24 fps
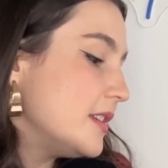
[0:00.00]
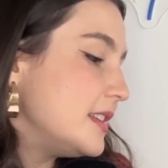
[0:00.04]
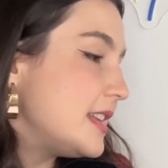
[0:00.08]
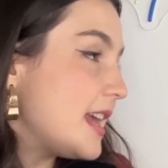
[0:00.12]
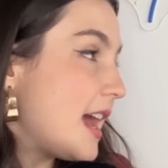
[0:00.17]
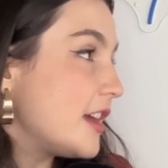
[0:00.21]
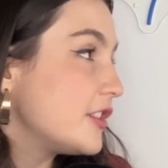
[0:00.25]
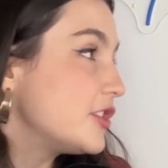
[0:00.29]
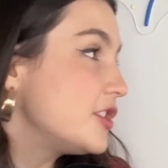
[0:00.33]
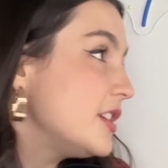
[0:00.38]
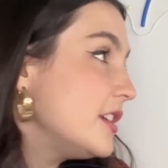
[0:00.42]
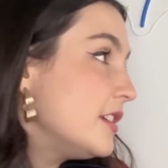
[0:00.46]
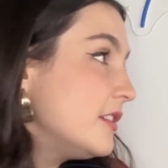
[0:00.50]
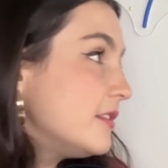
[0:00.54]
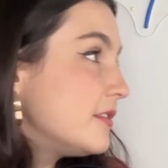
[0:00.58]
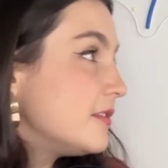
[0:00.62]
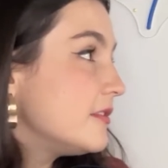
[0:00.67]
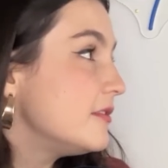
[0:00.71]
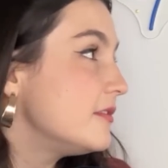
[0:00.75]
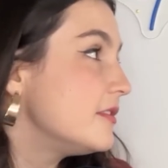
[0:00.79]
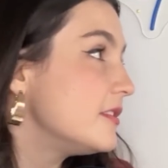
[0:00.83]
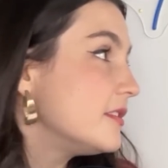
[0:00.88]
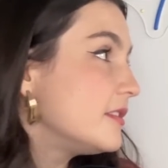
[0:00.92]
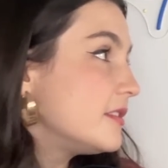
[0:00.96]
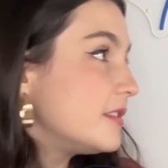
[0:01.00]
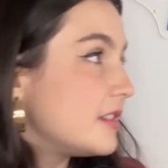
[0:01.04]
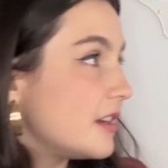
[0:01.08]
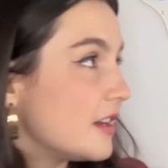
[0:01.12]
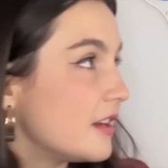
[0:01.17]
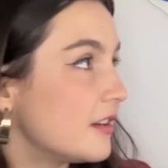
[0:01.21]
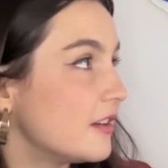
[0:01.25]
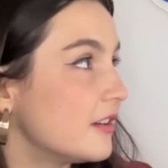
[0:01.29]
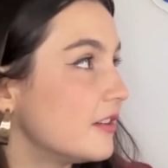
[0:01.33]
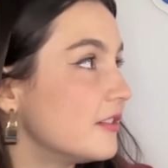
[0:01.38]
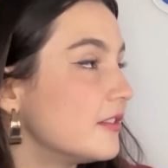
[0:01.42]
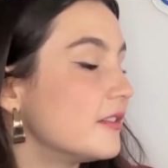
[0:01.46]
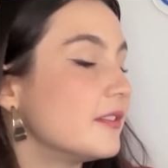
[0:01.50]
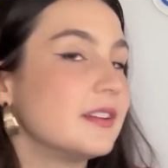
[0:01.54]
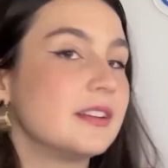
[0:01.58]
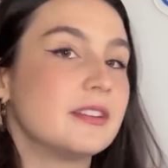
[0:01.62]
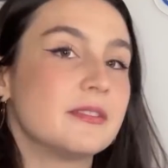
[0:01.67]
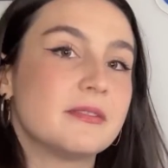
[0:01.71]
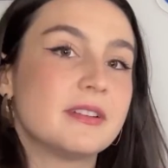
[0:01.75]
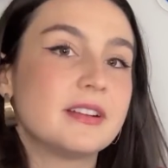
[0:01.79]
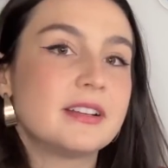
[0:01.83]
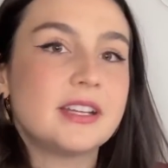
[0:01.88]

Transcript: dashing through the snow, you know what,